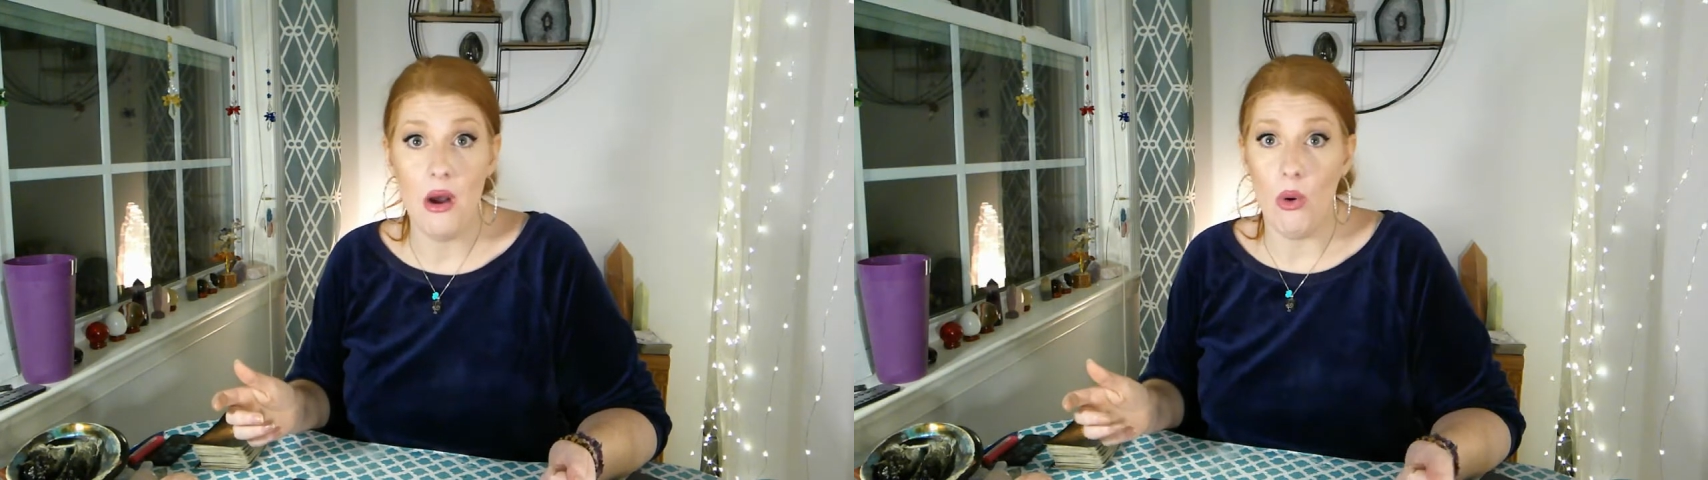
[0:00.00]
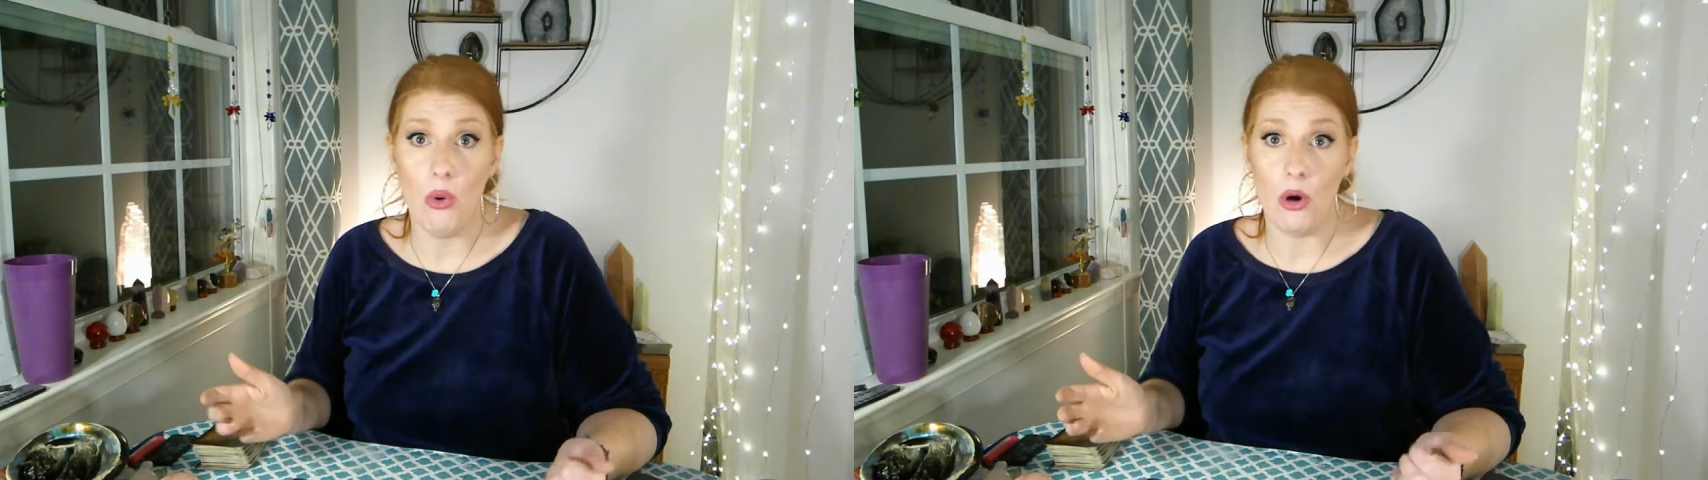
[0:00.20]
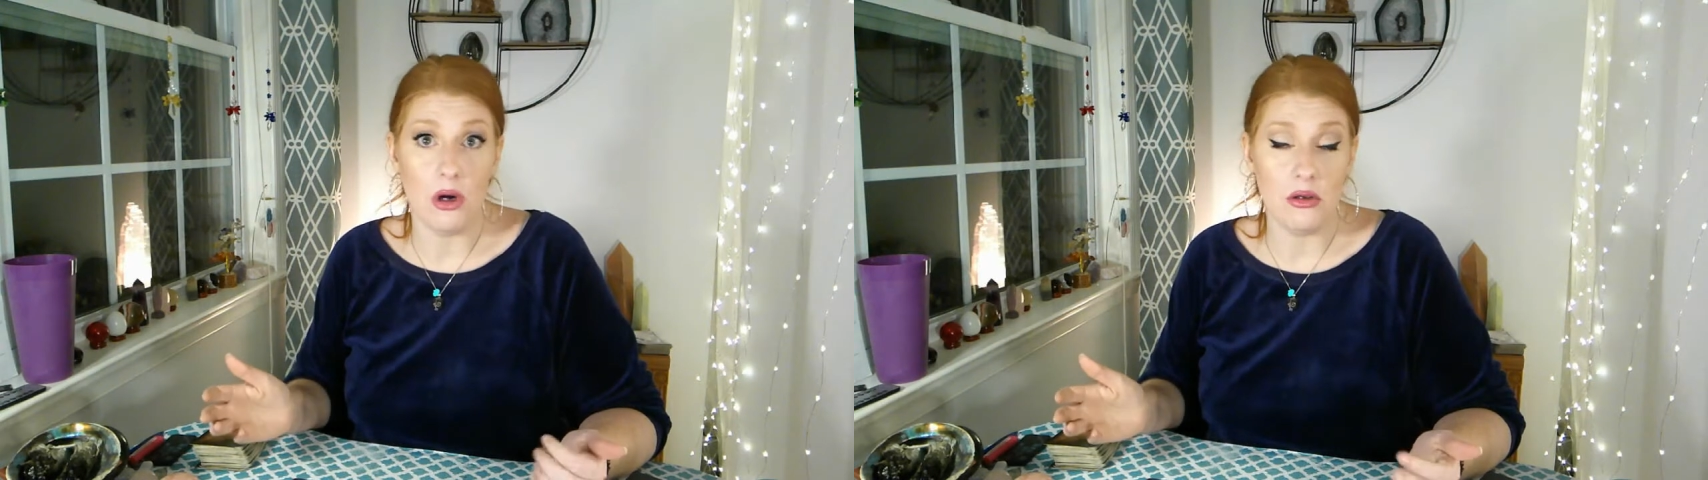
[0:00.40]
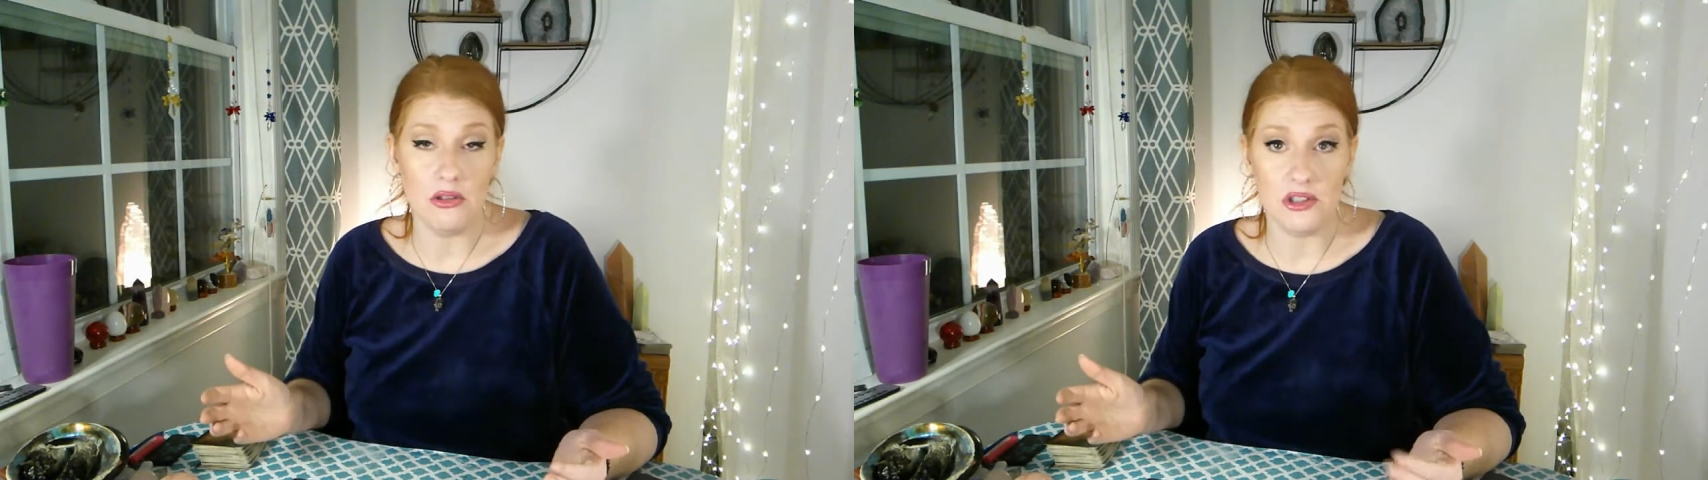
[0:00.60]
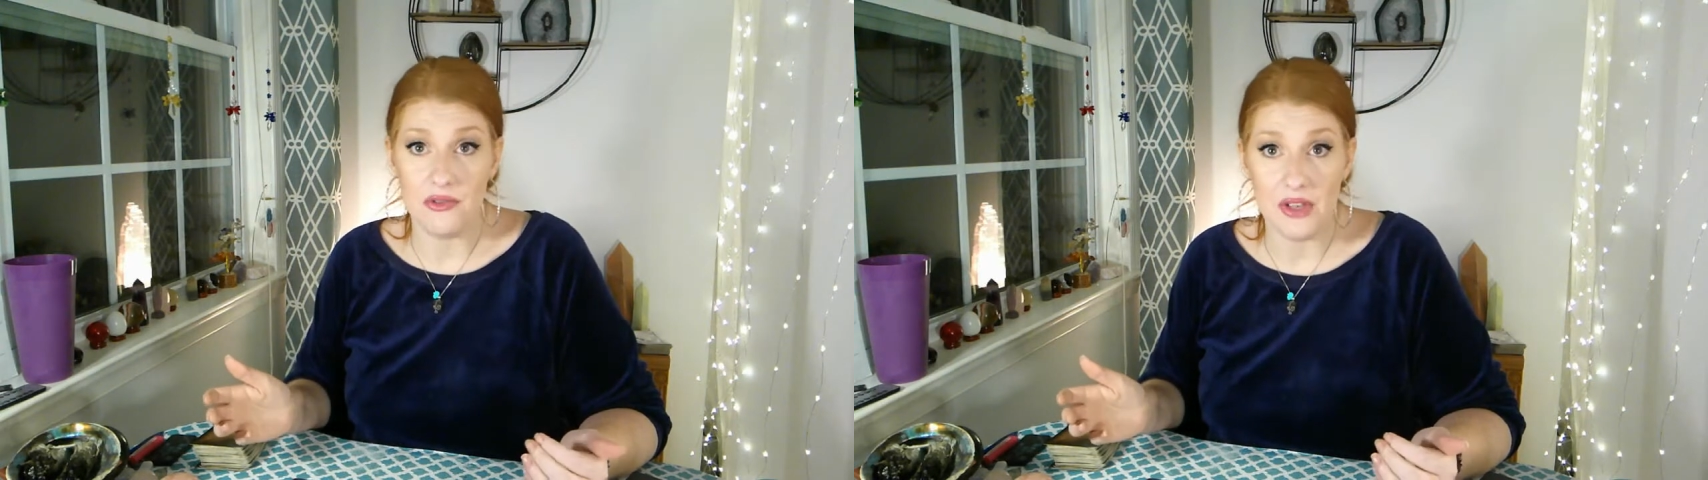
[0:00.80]
or
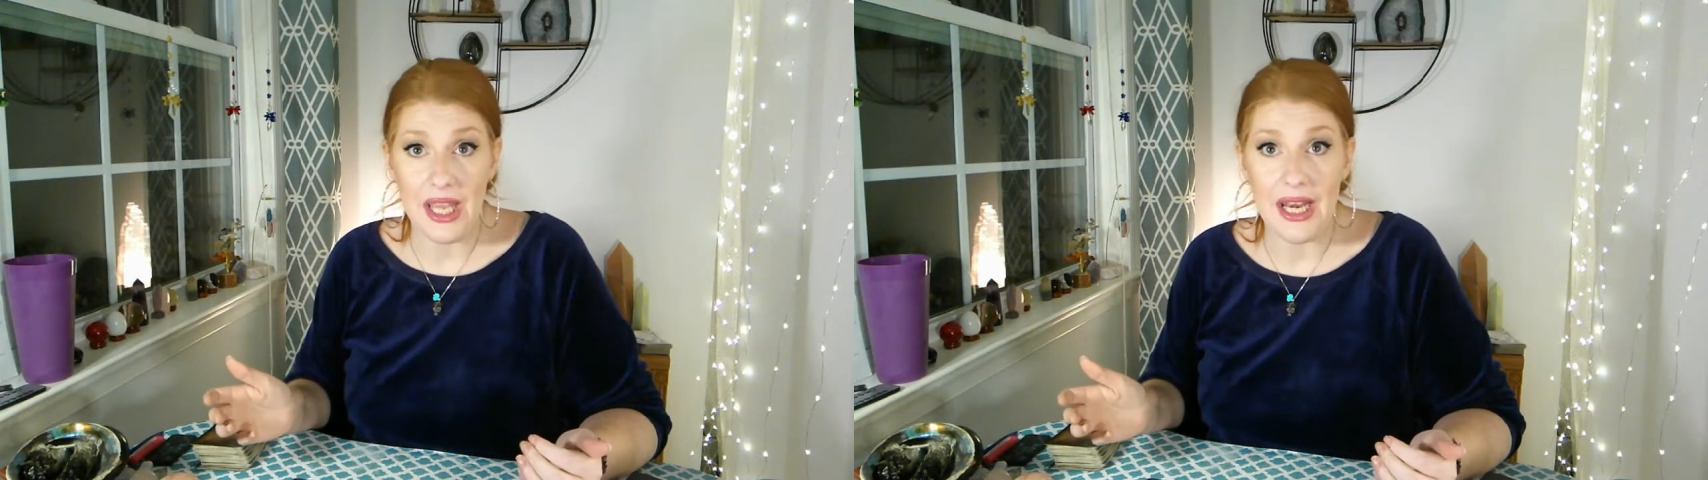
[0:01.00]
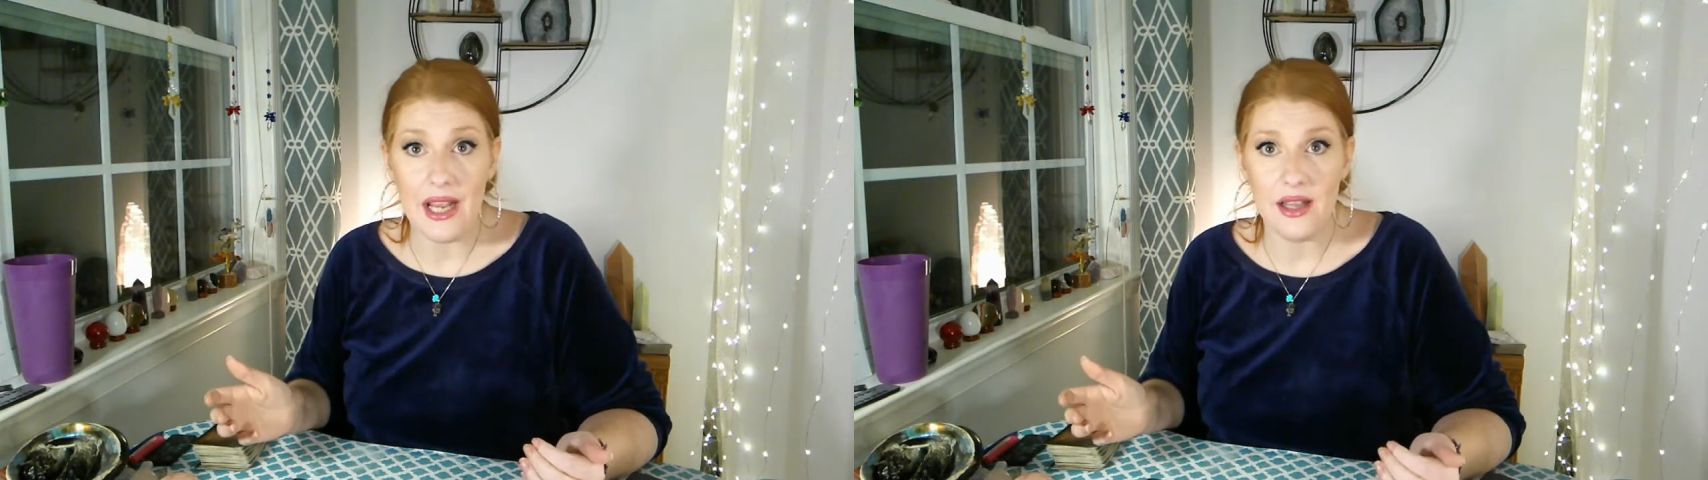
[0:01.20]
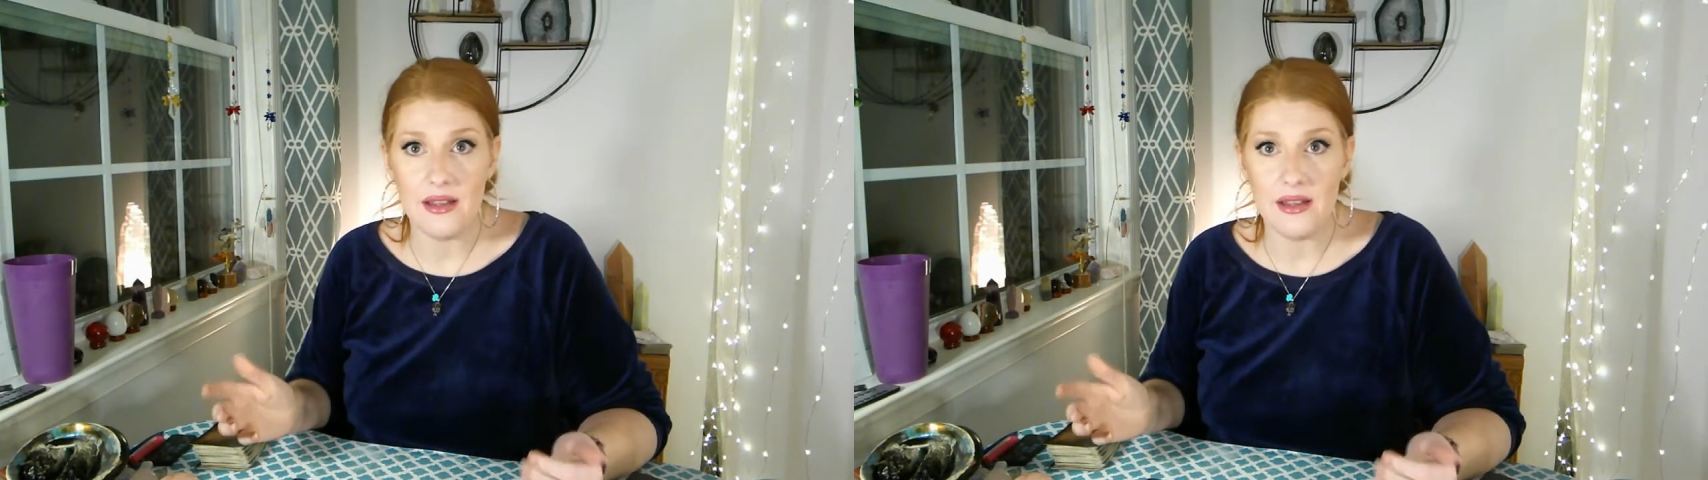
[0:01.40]
just forget it.